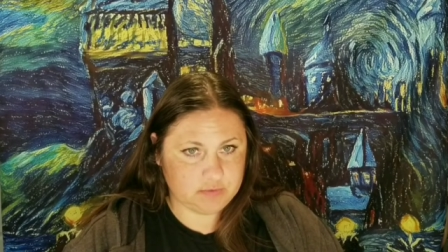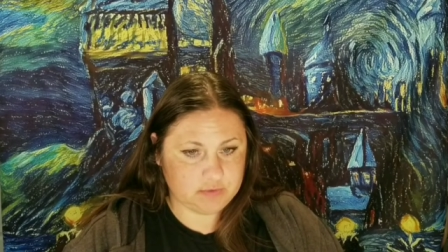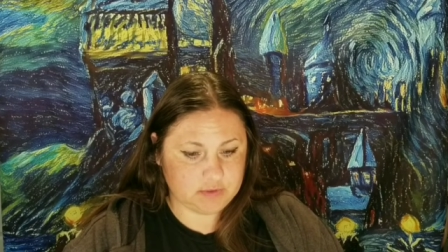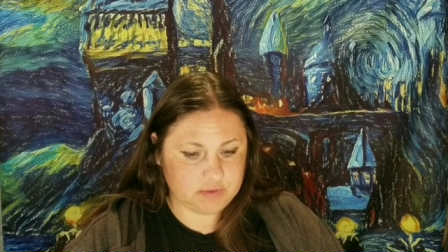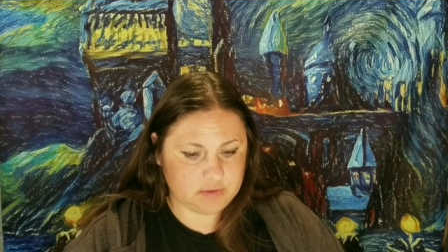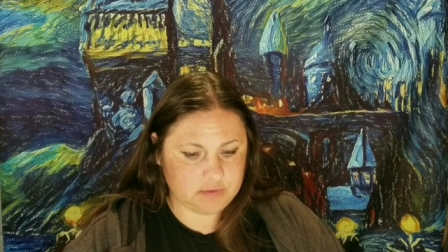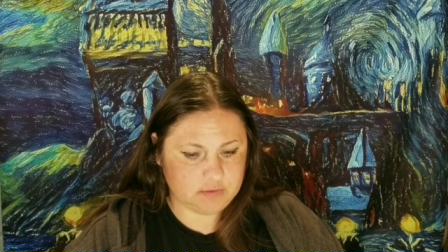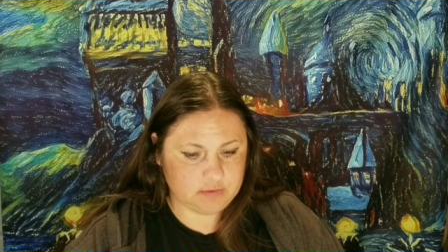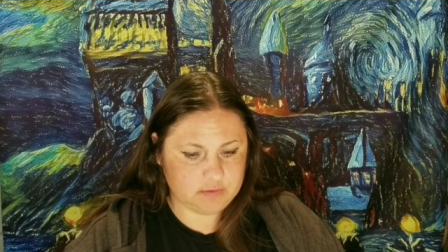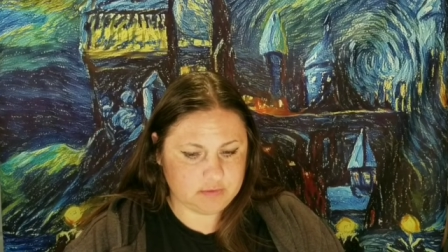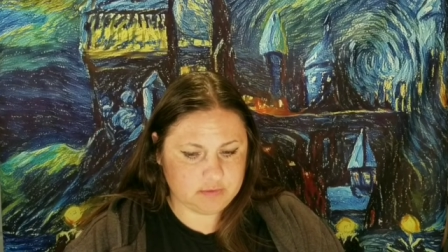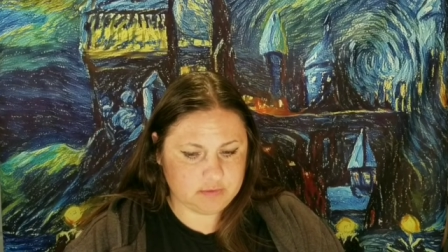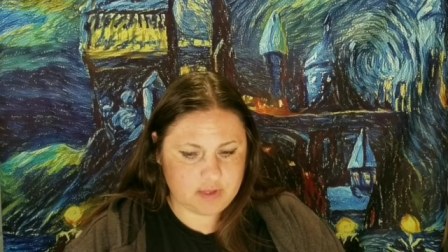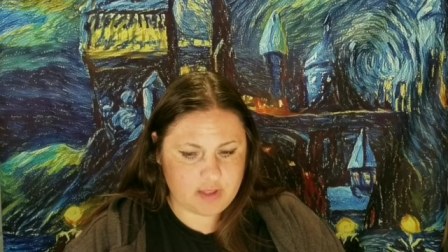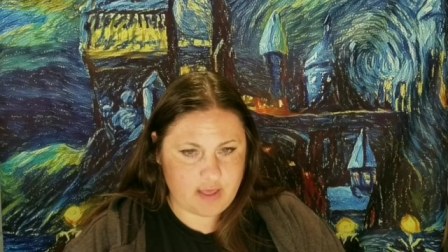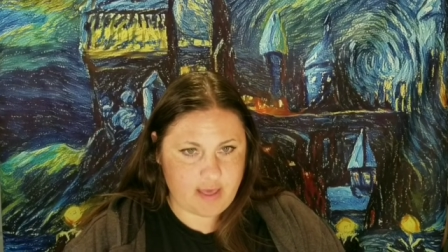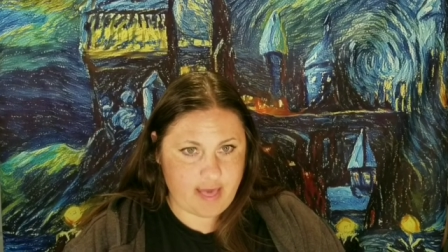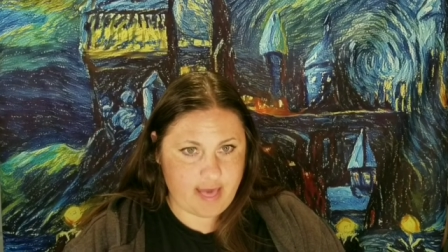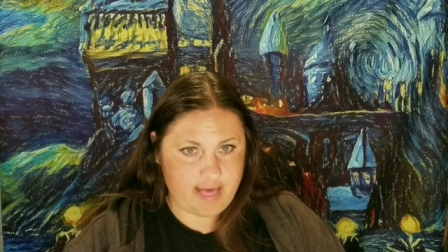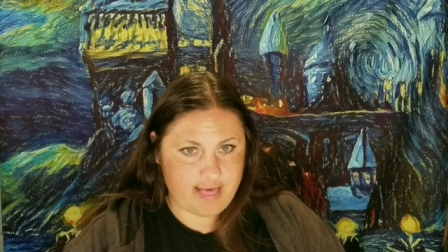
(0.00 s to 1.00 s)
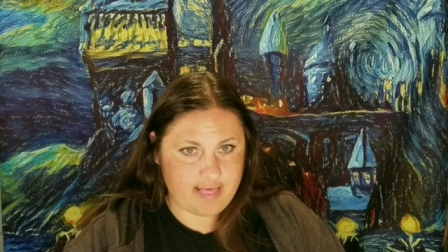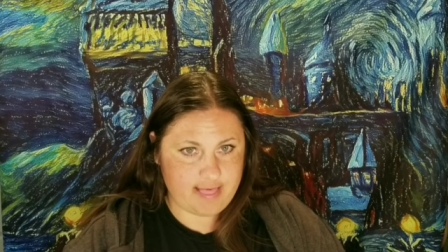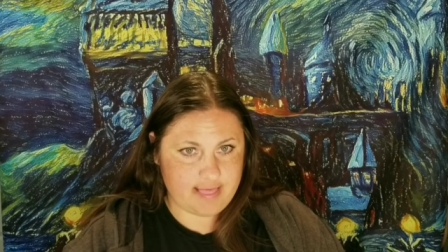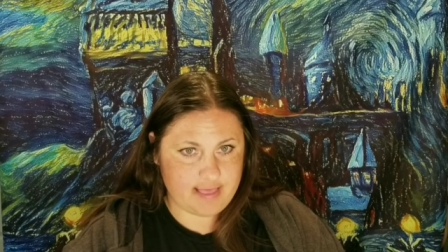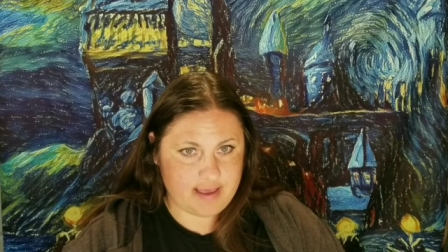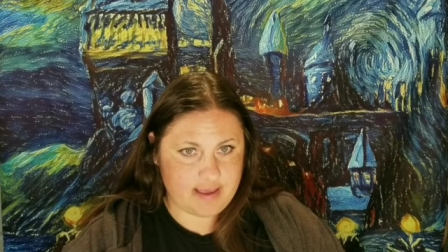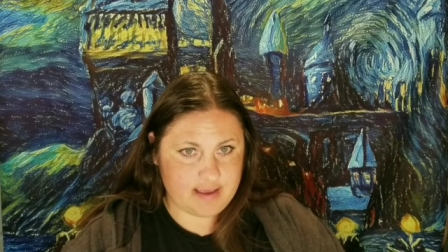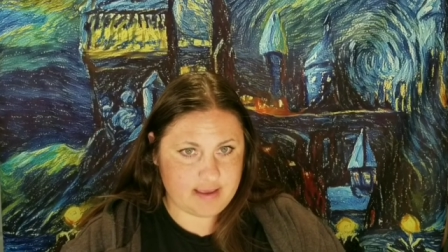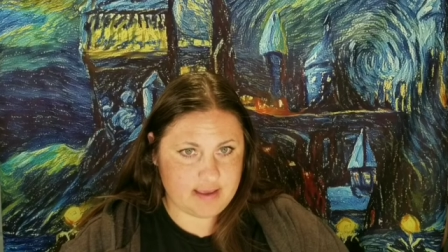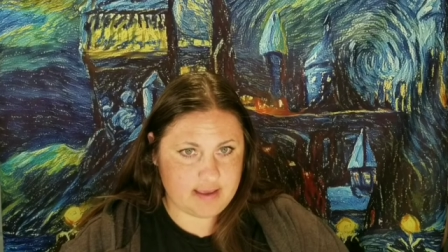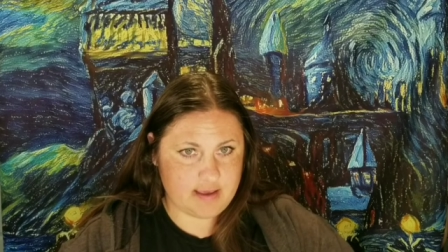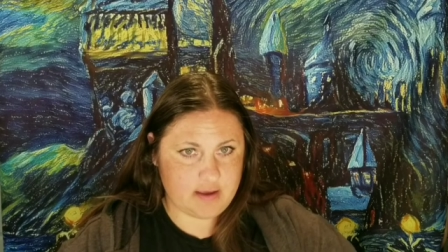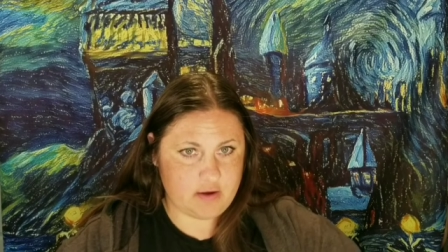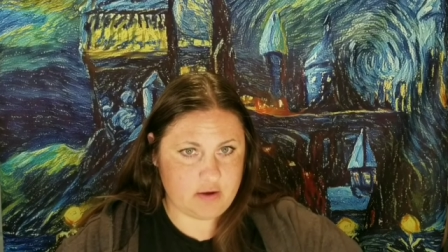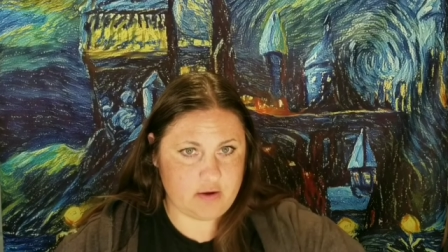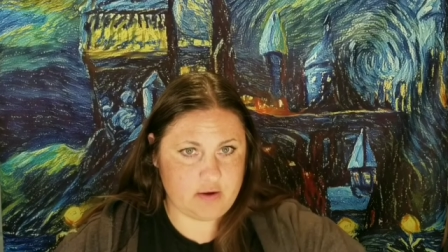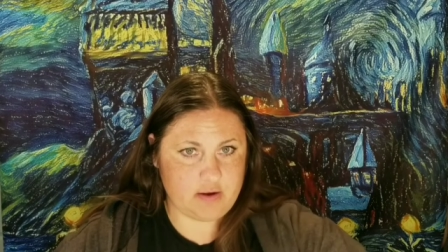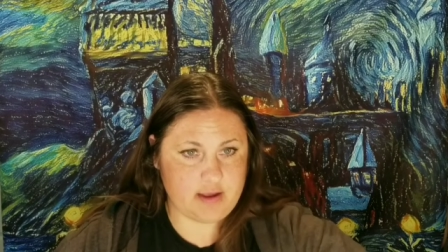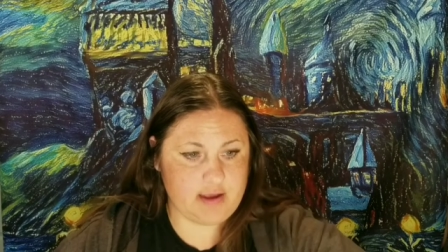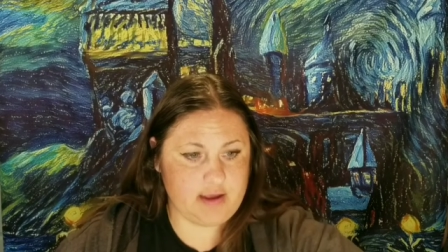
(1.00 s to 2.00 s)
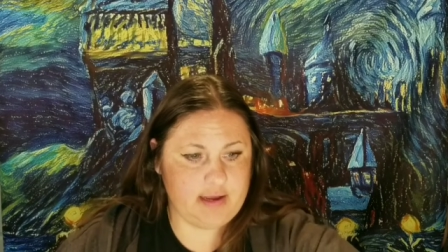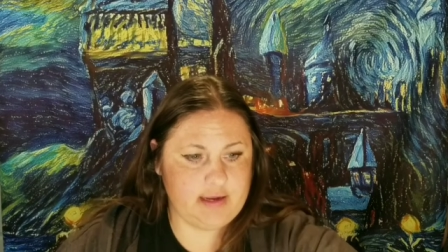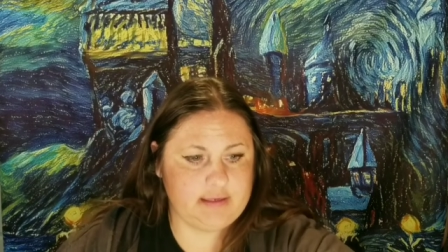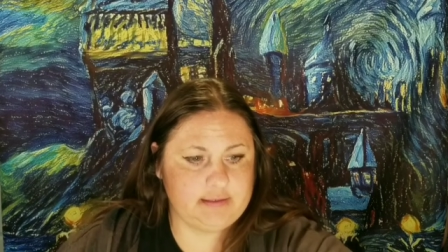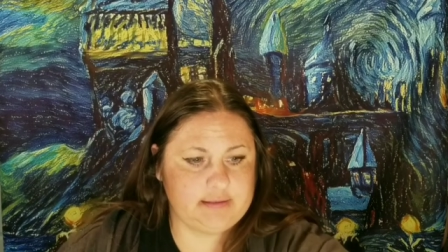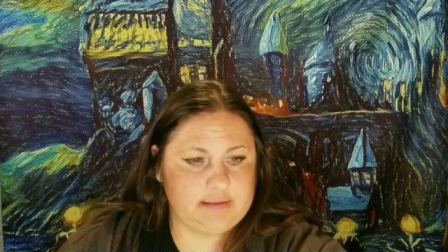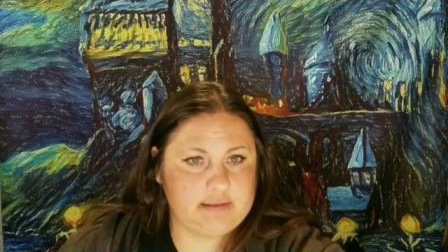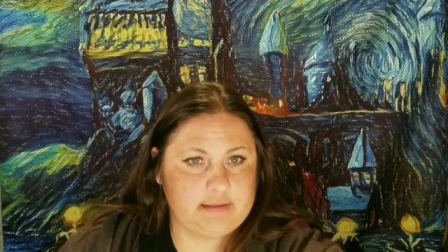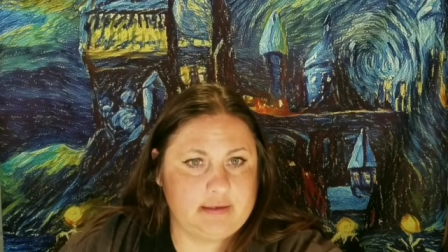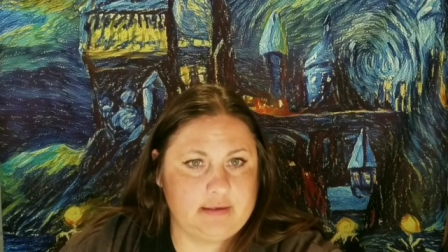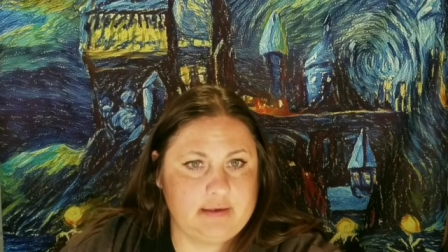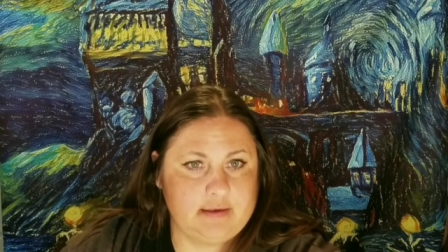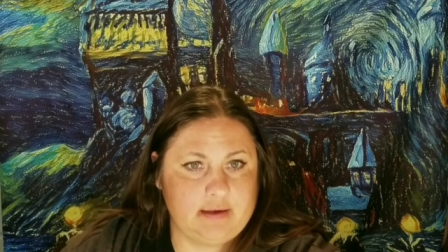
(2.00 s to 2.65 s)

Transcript: little thing here, guys.